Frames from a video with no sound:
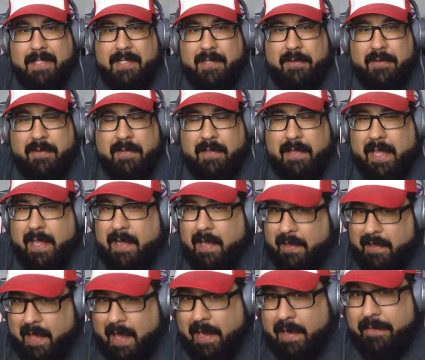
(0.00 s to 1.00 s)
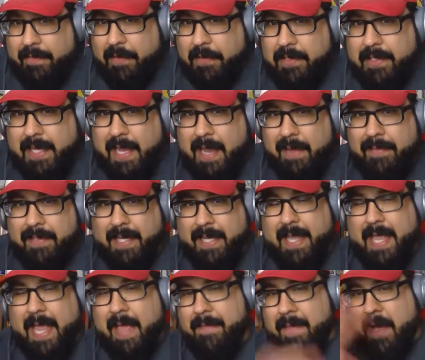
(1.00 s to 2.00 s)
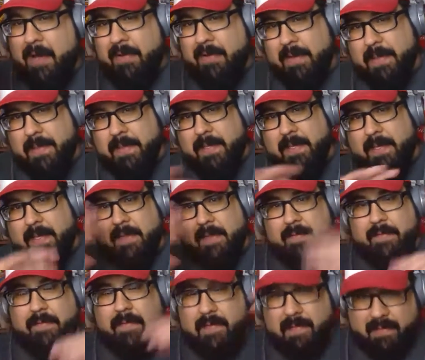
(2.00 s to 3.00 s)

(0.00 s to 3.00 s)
So, like, a lot of those games that came out in the